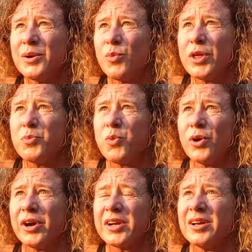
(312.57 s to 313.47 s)
with
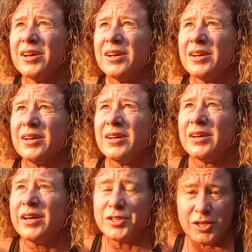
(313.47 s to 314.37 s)
work.
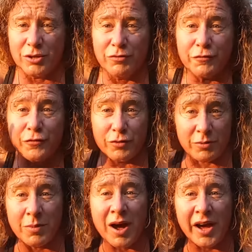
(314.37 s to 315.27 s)
It's good for
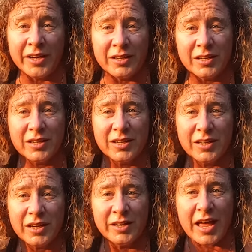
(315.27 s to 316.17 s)
the mind
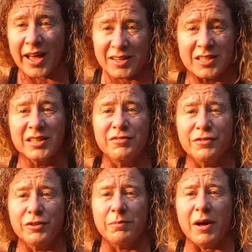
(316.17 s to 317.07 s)
and excellent
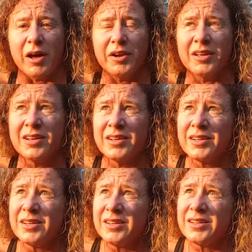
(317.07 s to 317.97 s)
for the body.
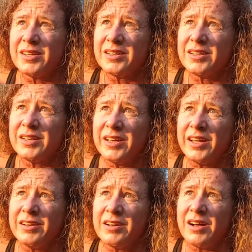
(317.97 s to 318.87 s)

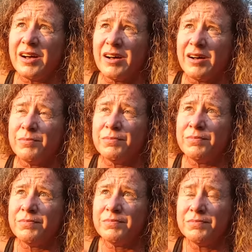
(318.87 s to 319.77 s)
And
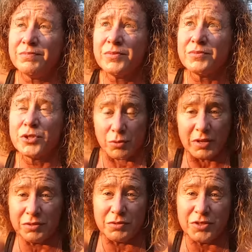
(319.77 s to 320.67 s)
so
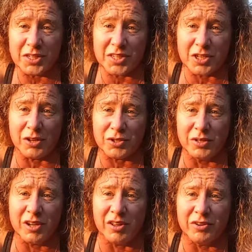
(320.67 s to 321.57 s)
this is also
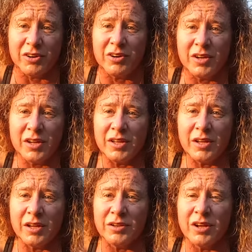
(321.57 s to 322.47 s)

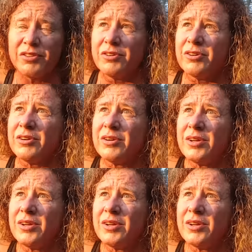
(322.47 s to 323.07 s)
another